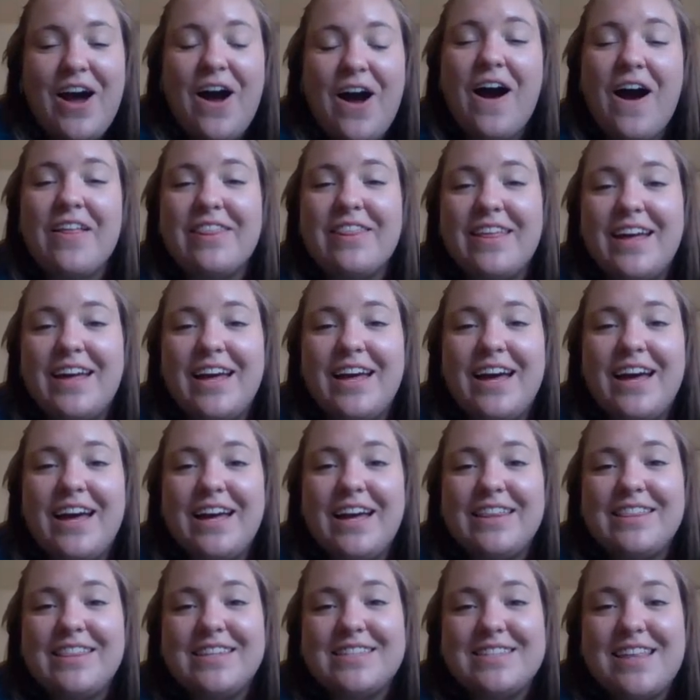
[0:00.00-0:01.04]
On
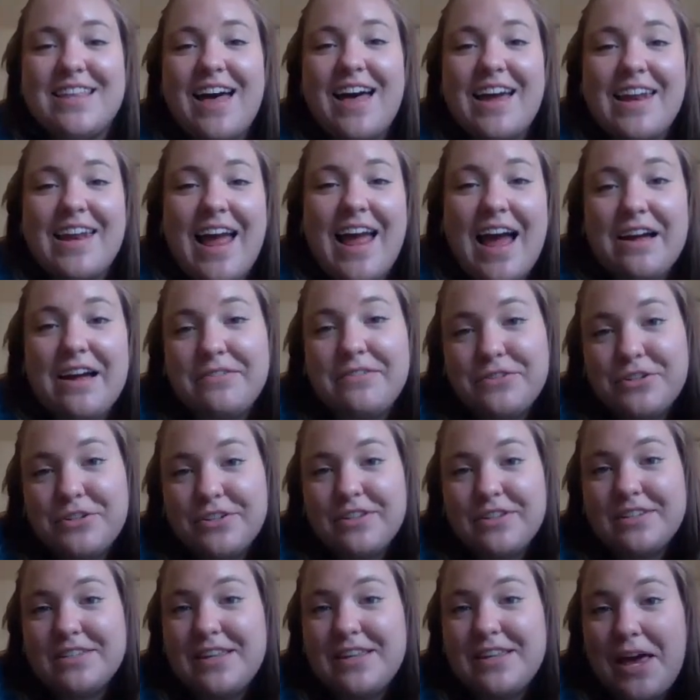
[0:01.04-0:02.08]
the slide after
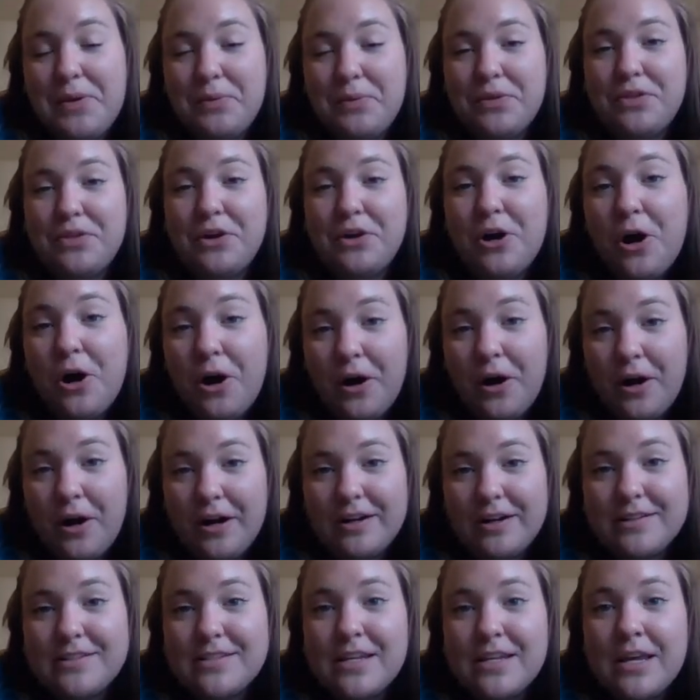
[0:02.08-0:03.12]
the slide with the
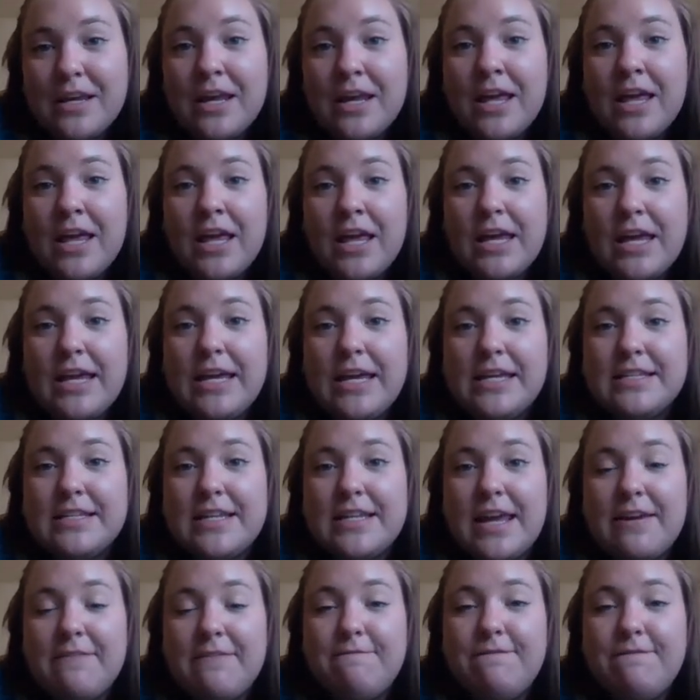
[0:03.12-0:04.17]
cards is
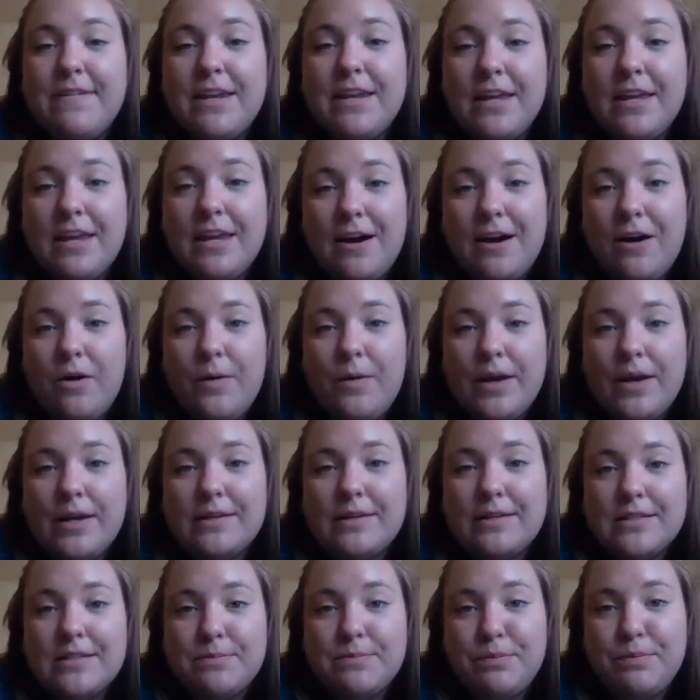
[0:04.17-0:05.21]
a video
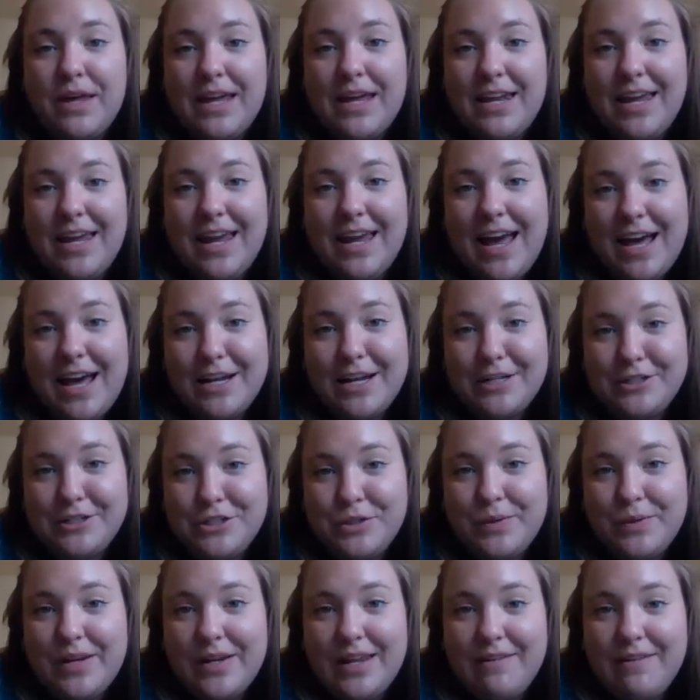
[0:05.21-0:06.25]
explaining how to
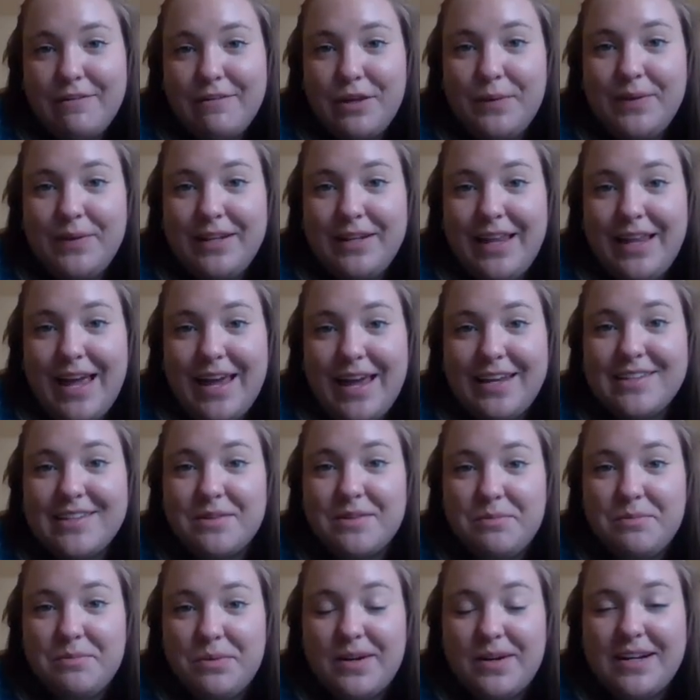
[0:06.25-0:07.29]
do it if you would like
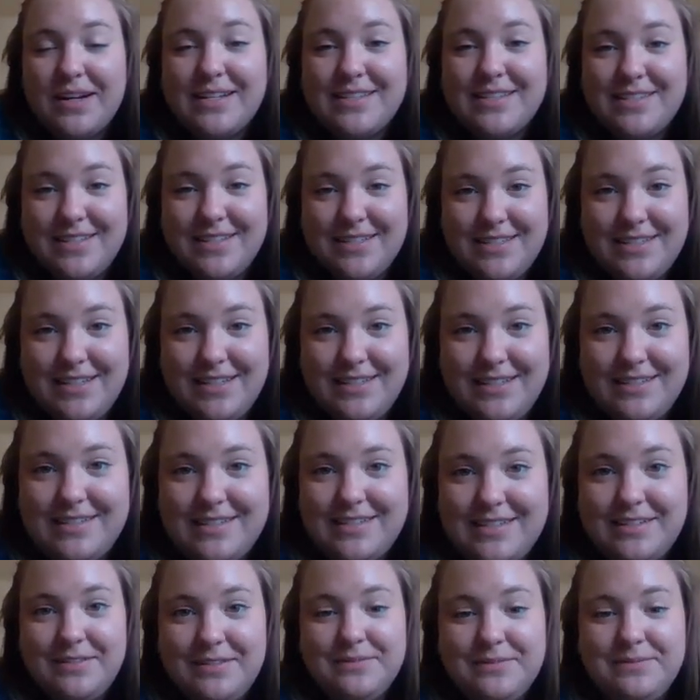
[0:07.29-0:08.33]
some more
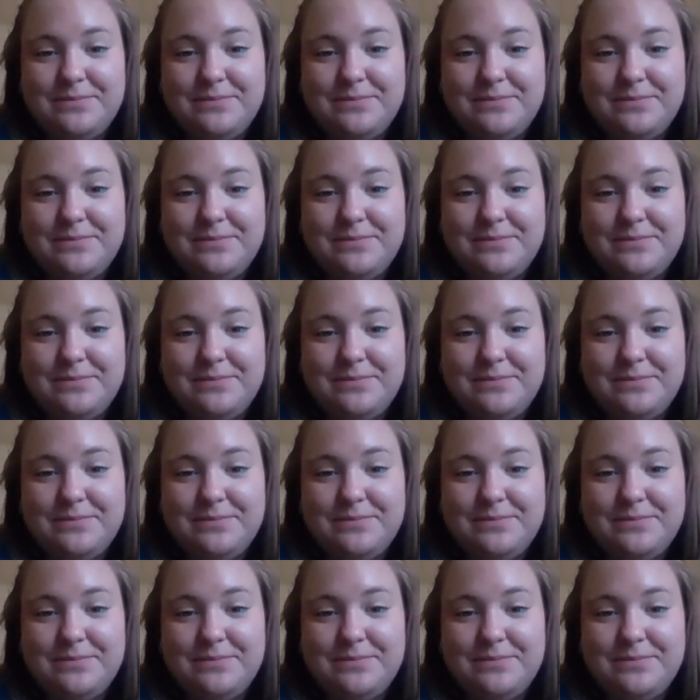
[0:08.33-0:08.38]
assistance.